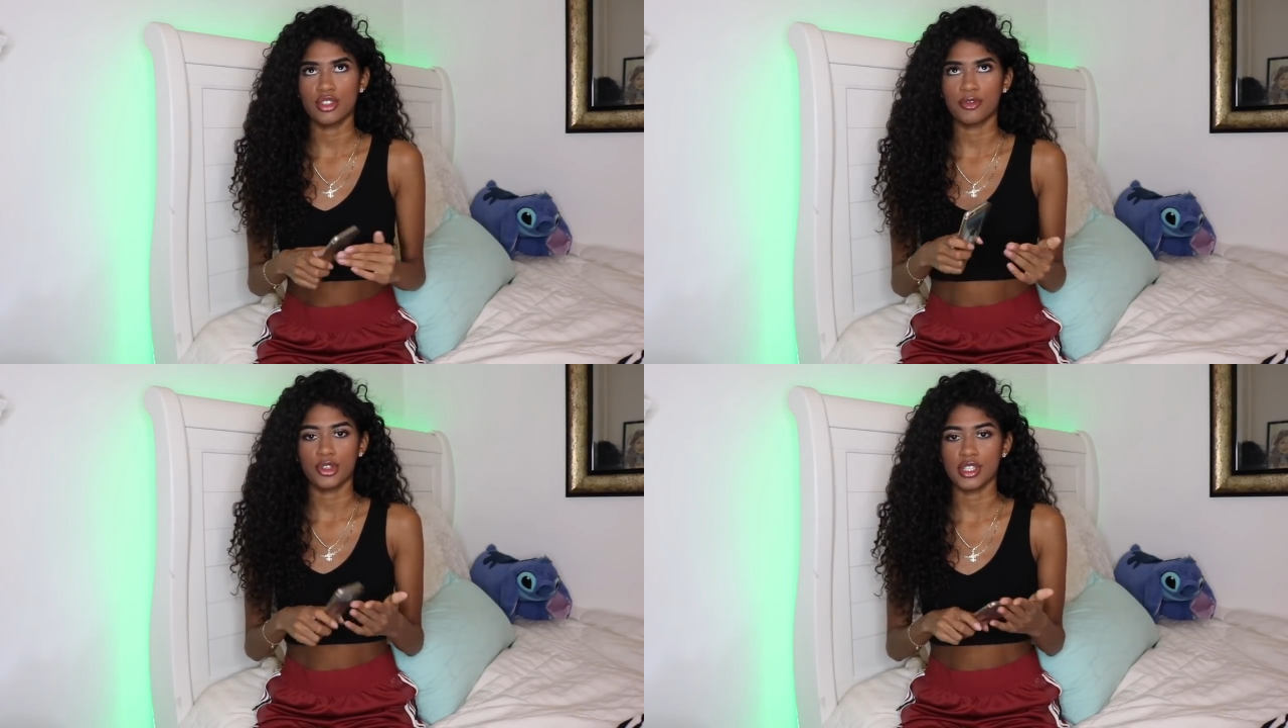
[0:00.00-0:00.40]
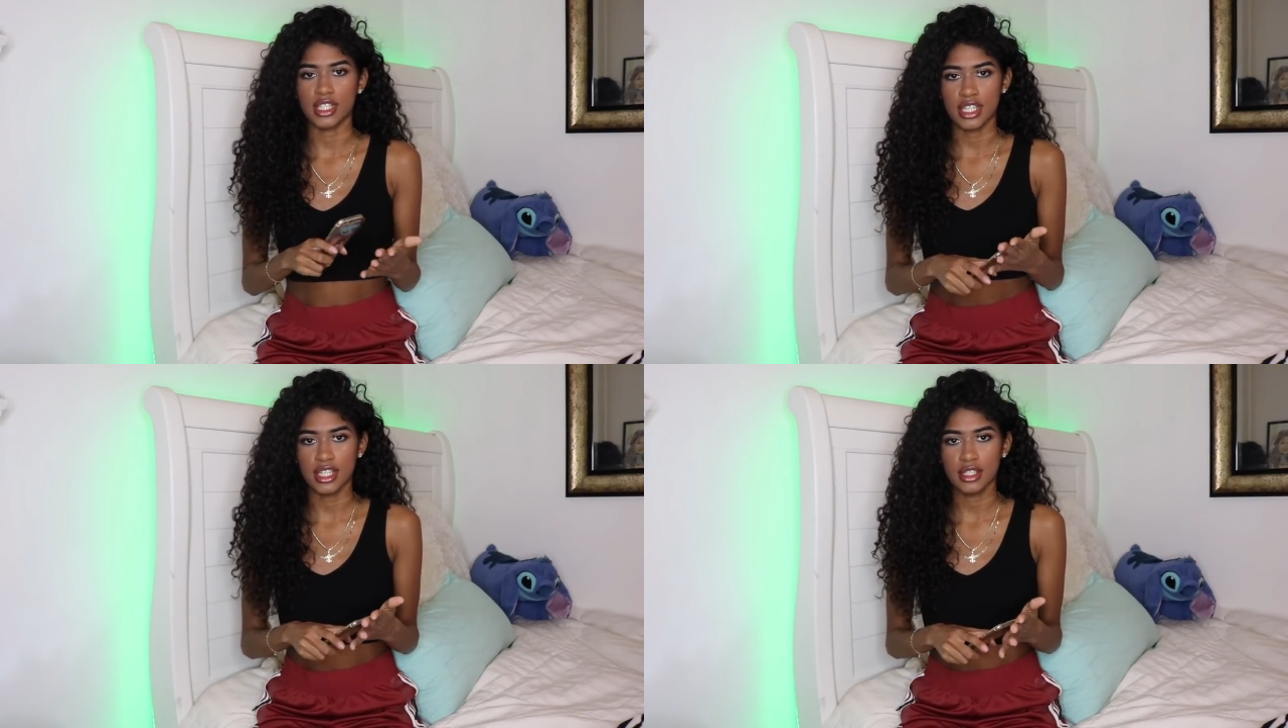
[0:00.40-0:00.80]
you're
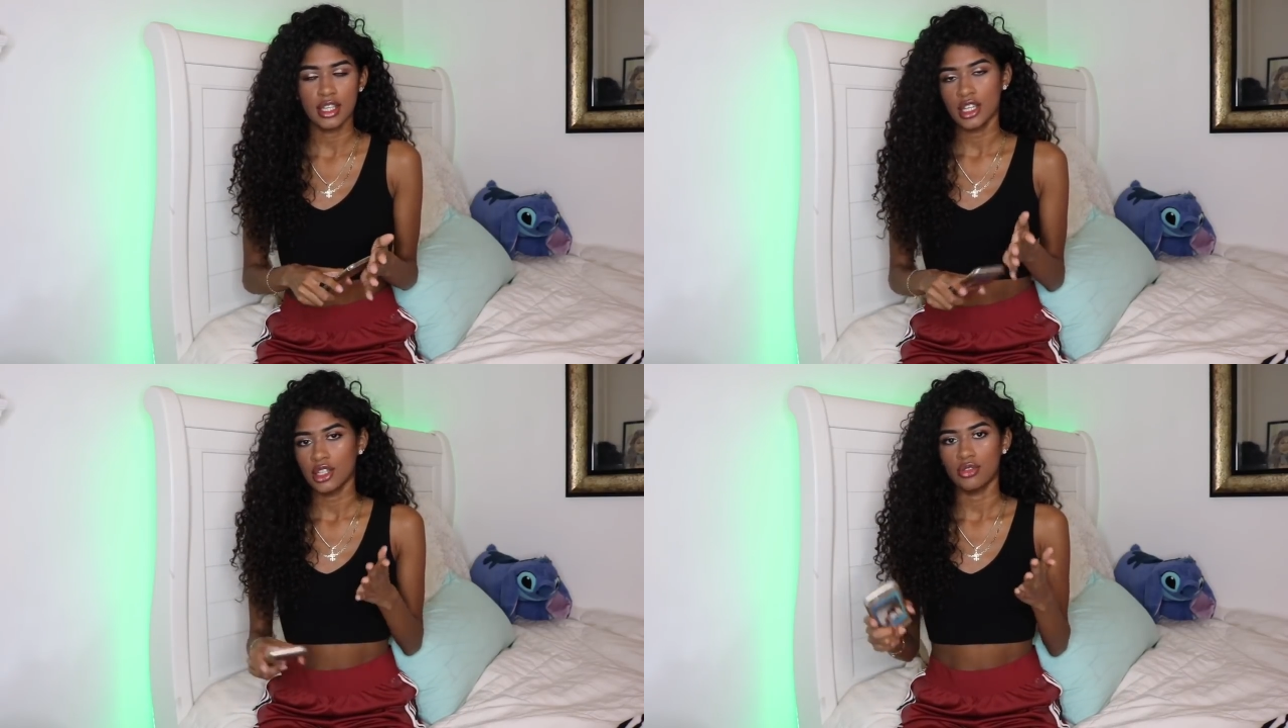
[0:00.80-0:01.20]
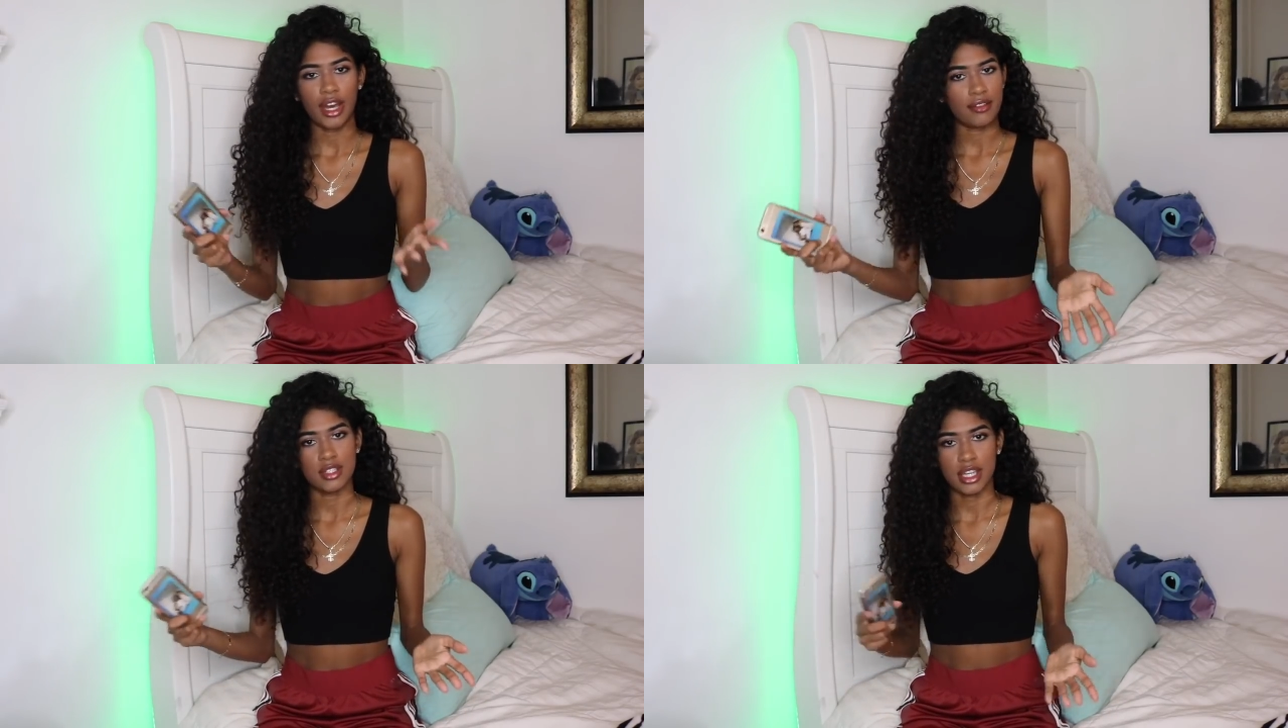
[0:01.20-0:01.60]
14 you
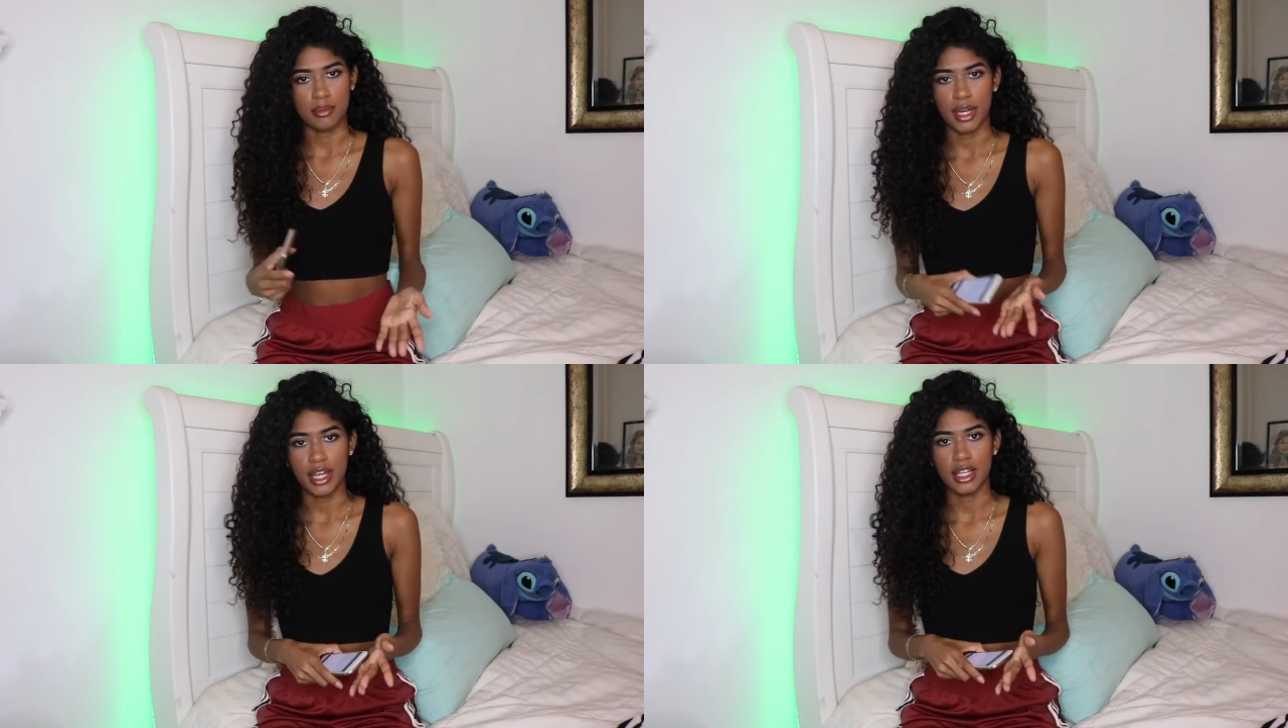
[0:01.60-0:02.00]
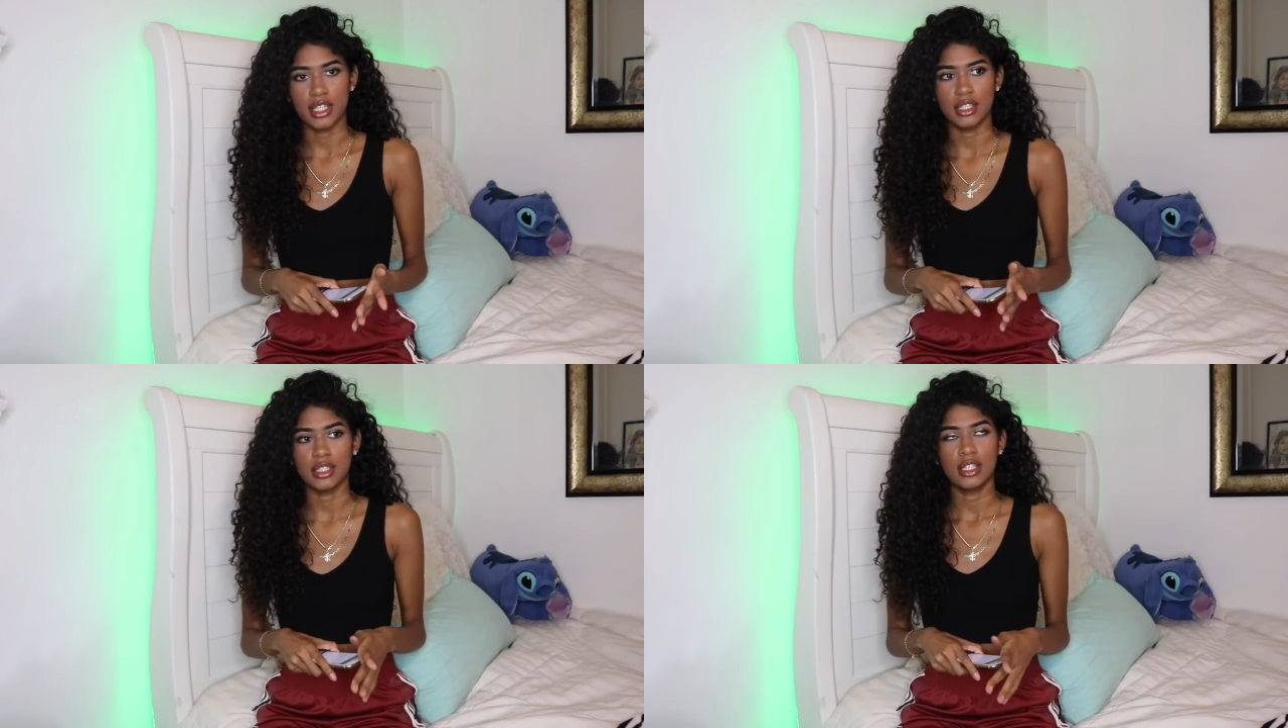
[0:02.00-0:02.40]
have to get
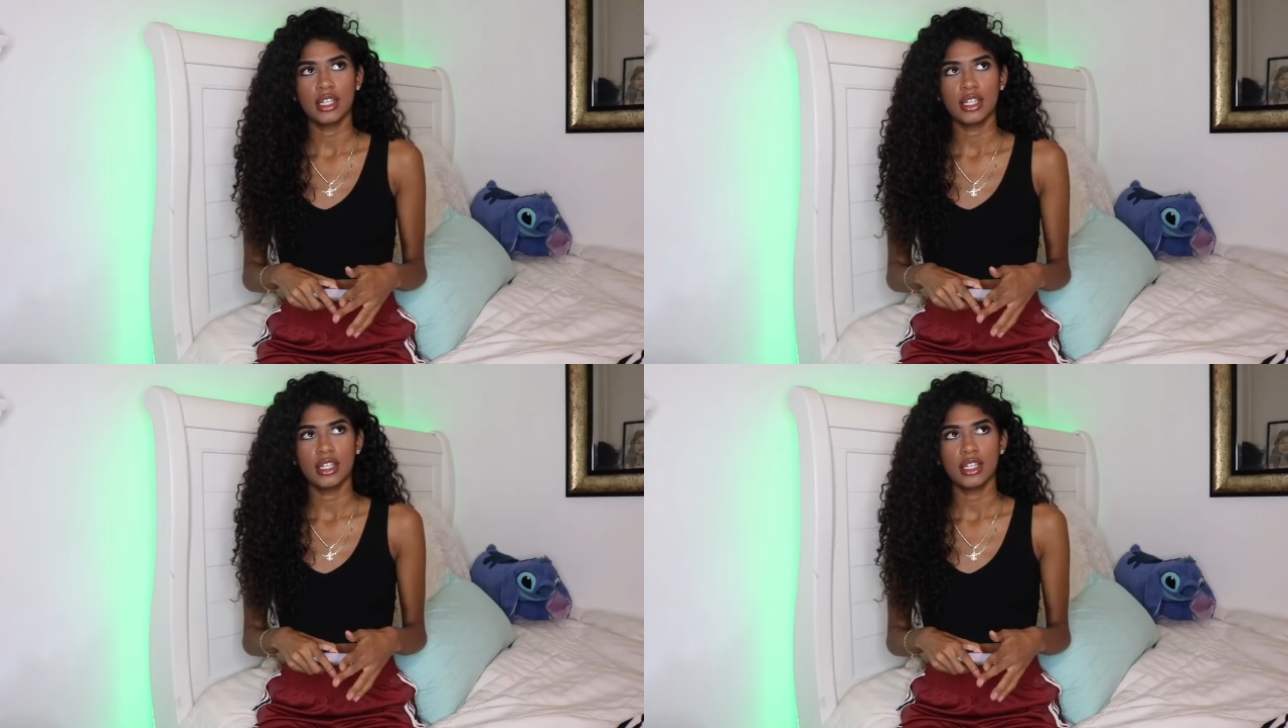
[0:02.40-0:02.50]
married